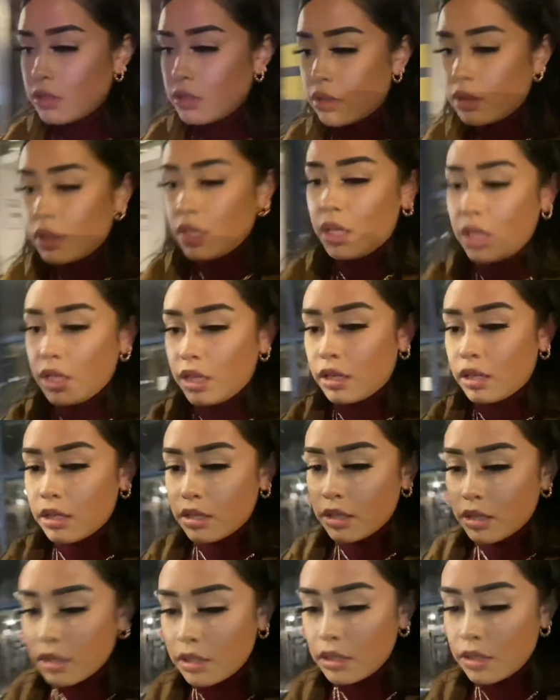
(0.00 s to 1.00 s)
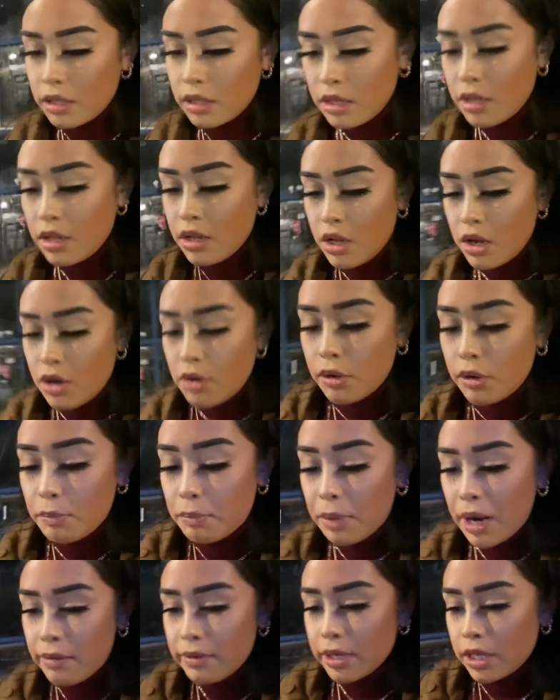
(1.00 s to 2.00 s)
thing. We're
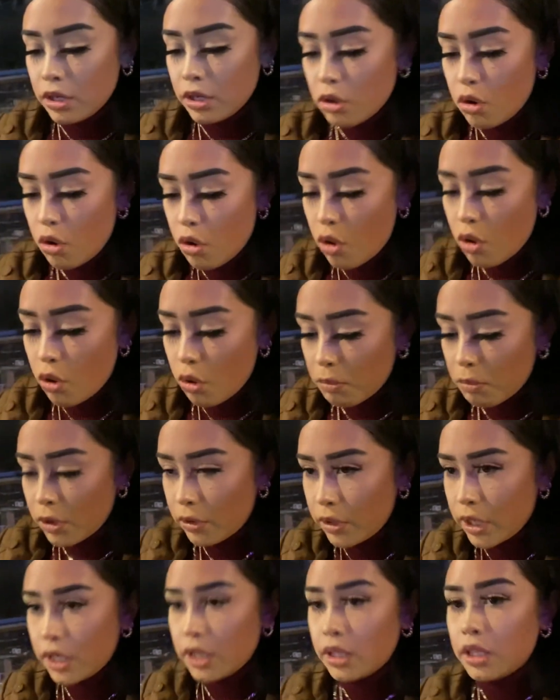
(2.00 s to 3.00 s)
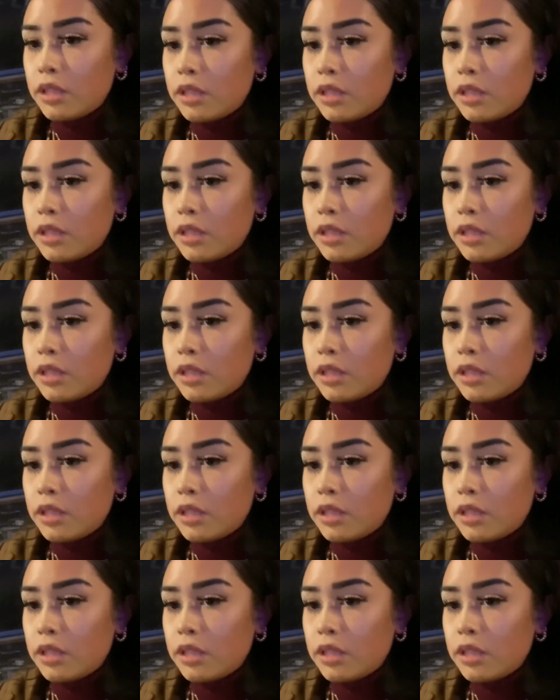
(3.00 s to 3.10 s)
probably gonna go home already.